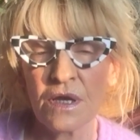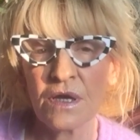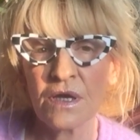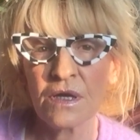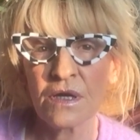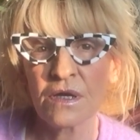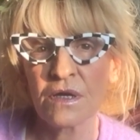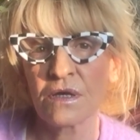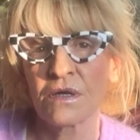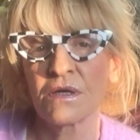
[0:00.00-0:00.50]

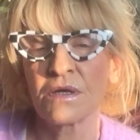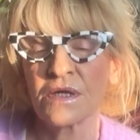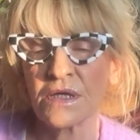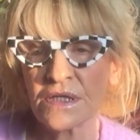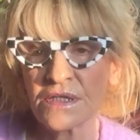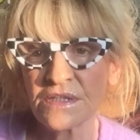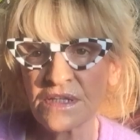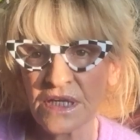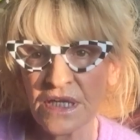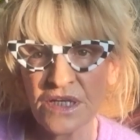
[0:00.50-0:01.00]

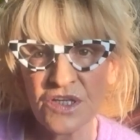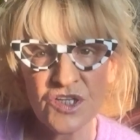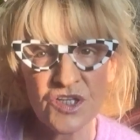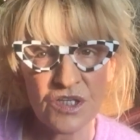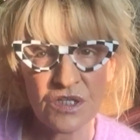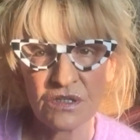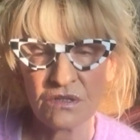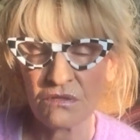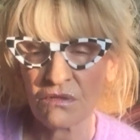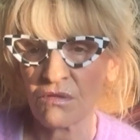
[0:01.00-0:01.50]

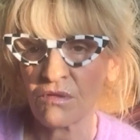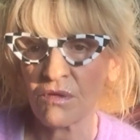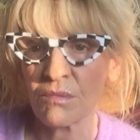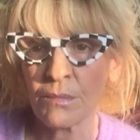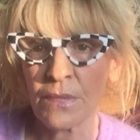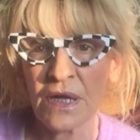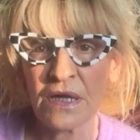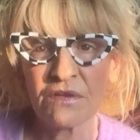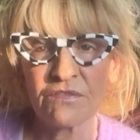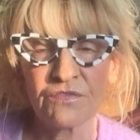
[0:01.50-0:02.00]
addiction or
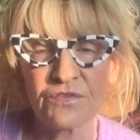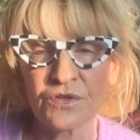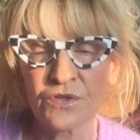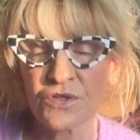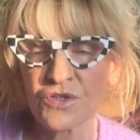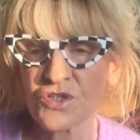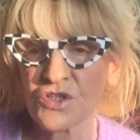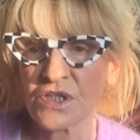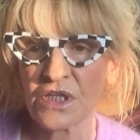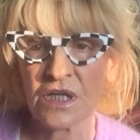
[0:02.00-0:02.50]

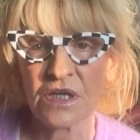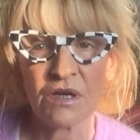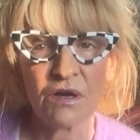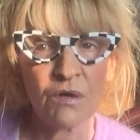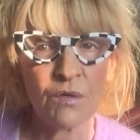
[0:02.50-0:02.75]
malfunctioning